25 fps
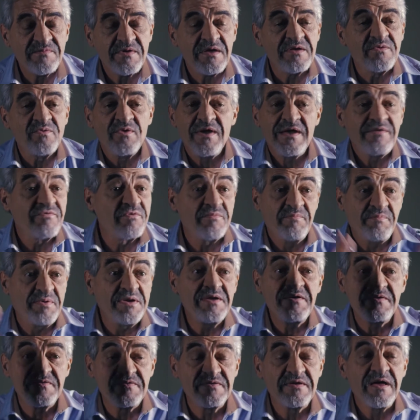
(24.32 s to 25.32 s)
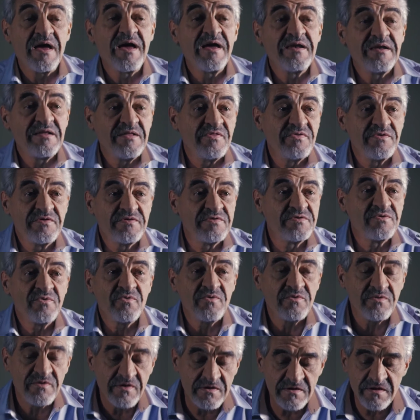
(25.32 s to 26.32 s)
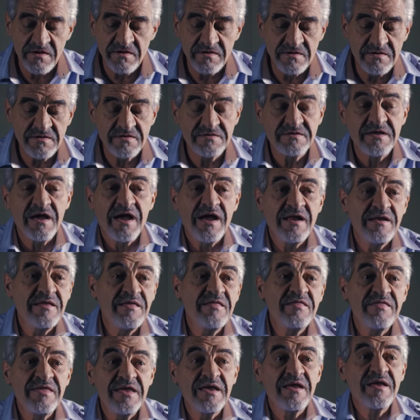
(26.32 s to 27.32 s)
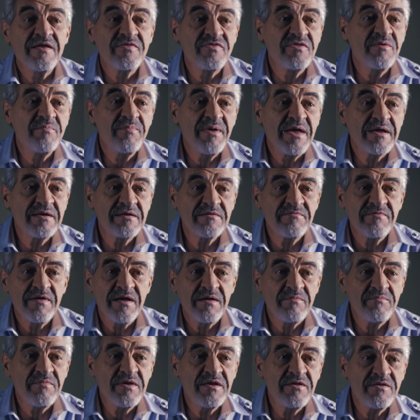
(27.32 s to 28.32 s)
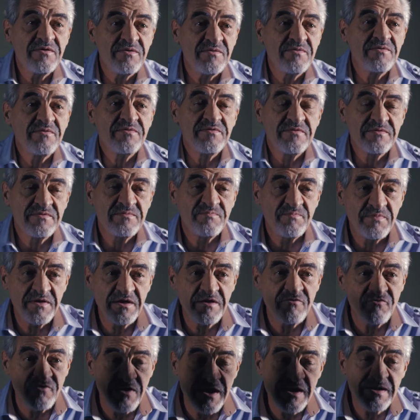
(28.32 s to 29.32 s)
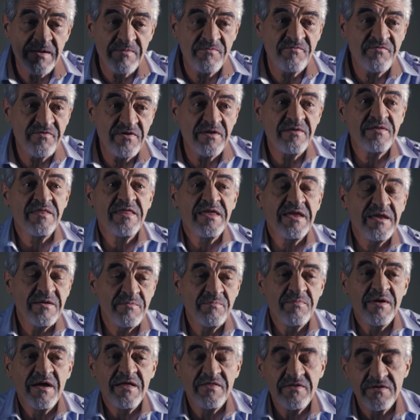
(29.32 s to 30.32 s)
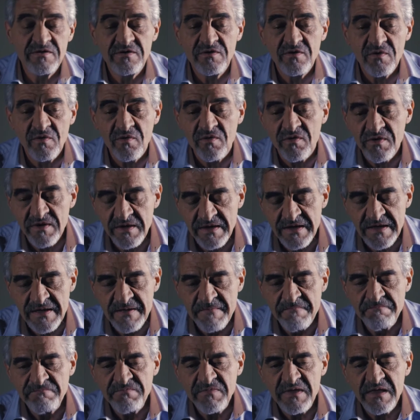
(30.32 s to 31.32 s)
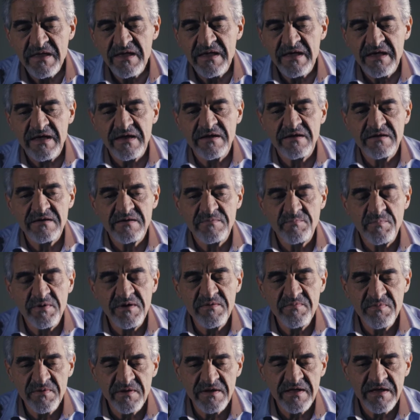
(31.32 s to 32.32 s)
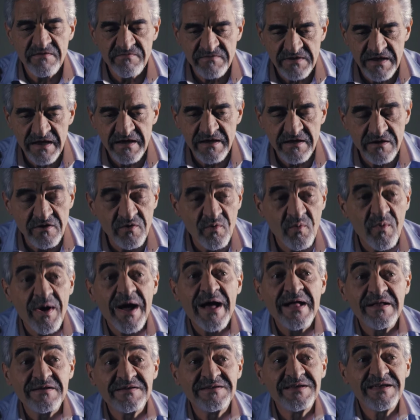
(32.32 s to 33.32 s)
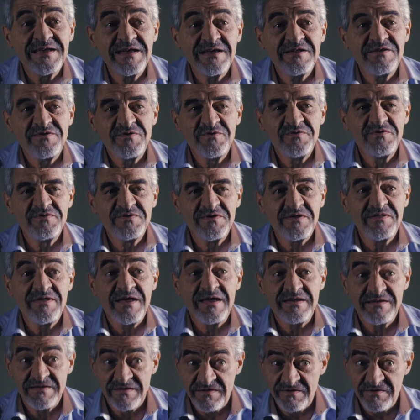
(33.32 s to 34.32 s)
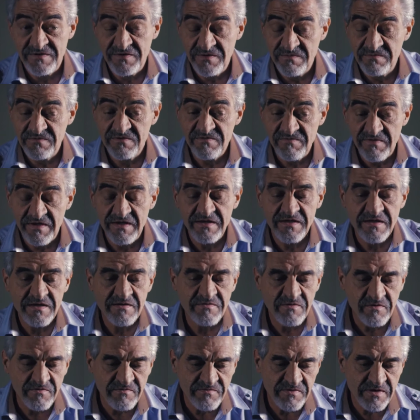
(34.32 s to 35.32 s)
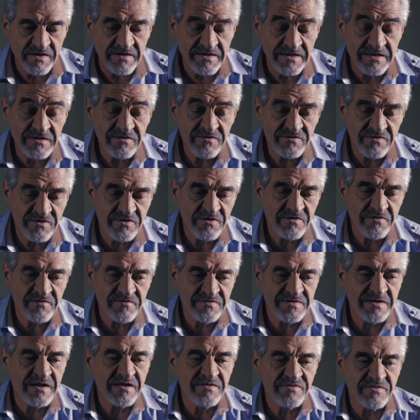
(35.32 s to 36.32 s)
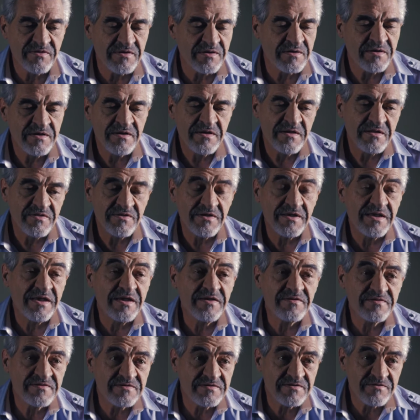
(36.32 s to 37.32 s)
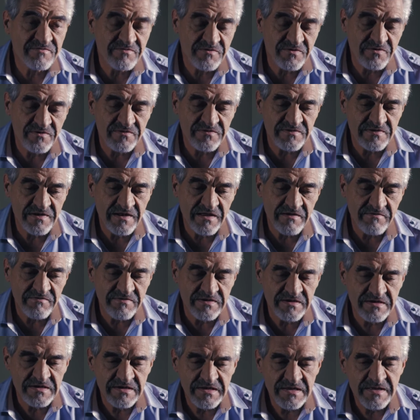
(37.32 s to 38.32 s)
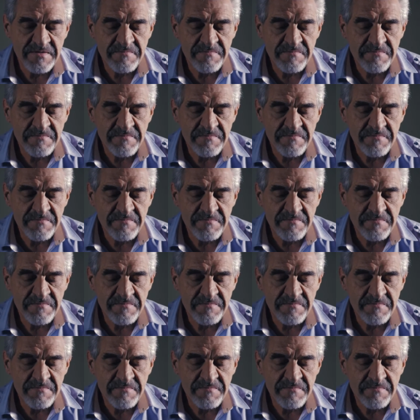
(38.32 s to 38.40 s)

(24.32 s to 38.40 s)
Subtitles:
And we have a big sign in the store, not a little tiny thing at the back of our menu. It's big right up front there by the door. And people have taken a while to get used to that in terms of our internal side. The guests, of course, love it.